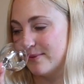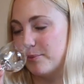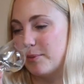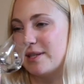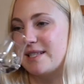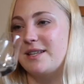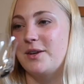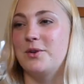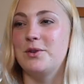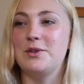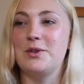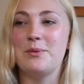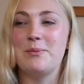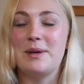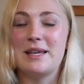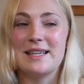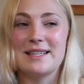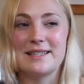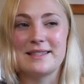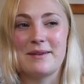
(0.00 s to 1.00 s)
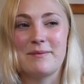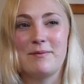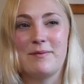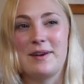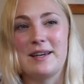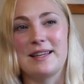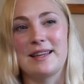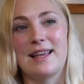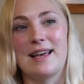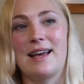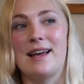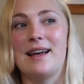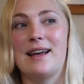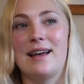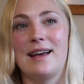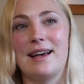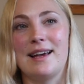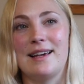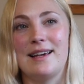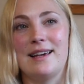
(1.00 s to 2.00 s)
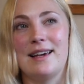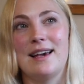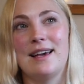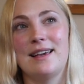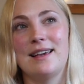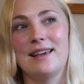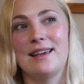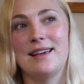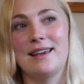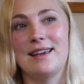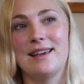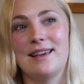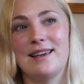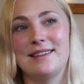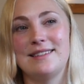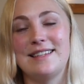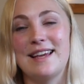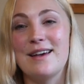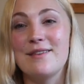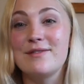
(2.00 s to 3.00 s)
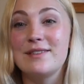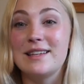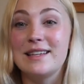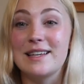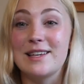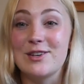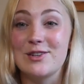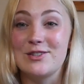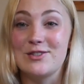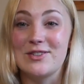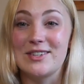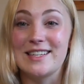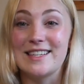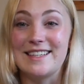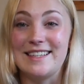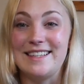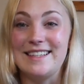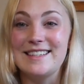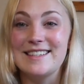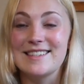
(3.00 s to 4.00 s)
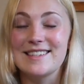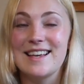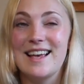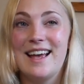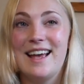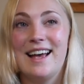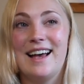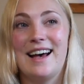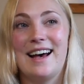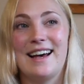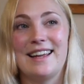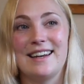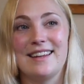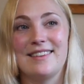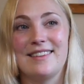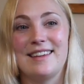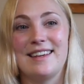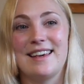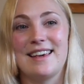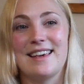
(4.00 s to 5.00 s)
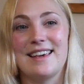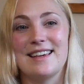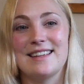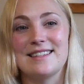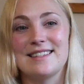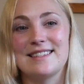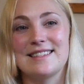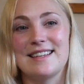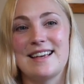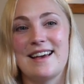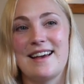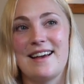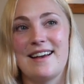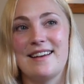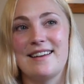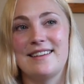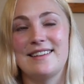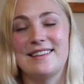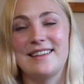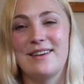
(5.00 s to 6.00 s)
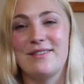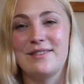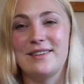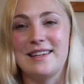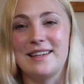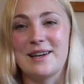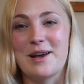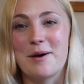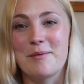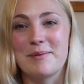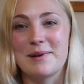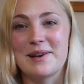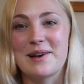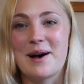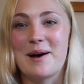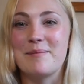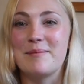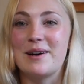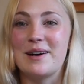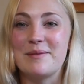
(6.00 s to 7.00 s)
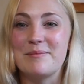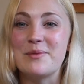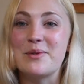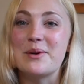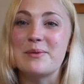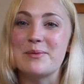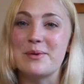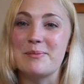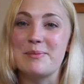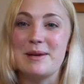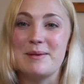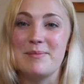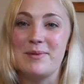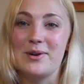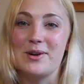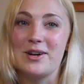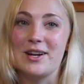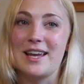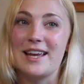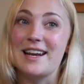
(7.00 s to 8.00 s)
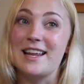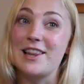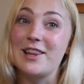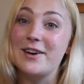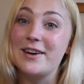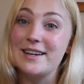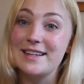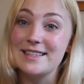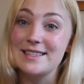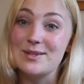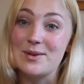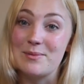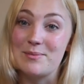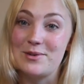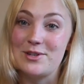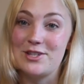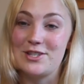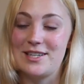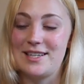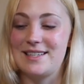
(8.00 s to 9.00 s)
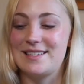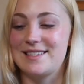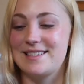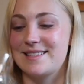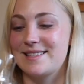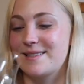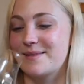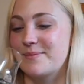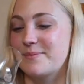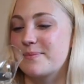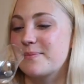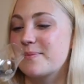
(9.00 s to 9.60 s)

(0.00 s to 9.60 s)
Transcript: But still, new make is something that I definitely could drink neat, and I think it's definitely an up and comer, and more people are kind of learning to appreciate it.